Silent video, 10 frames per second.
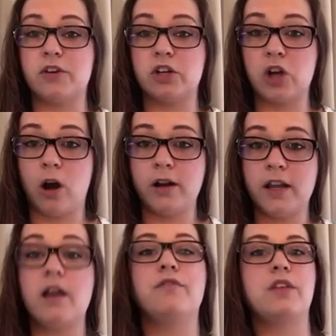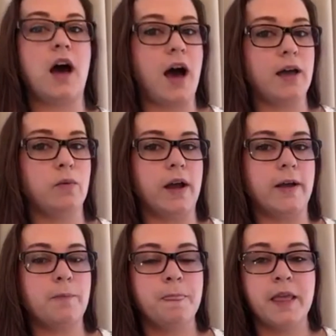of a guardian of the highway.
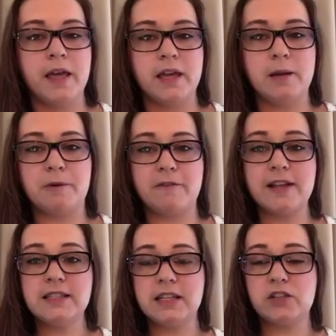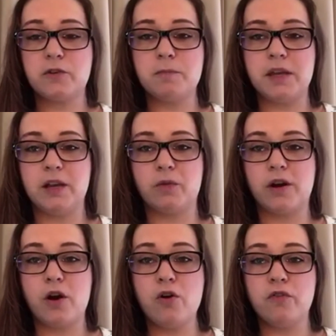He prevents Stitch from being
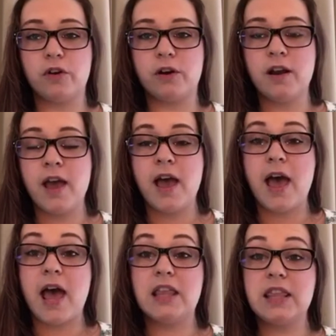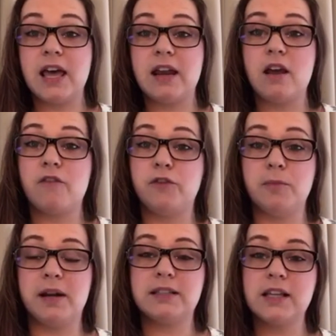run over, and then a few
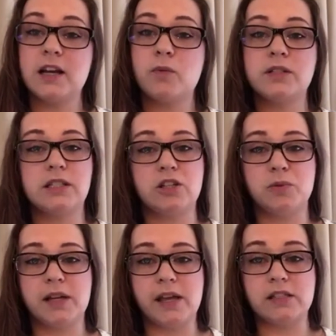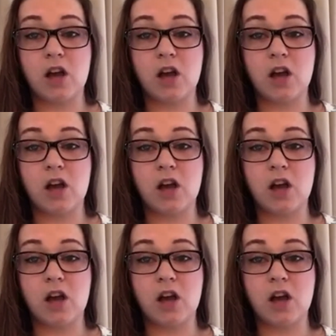minutes later, when Stitch regains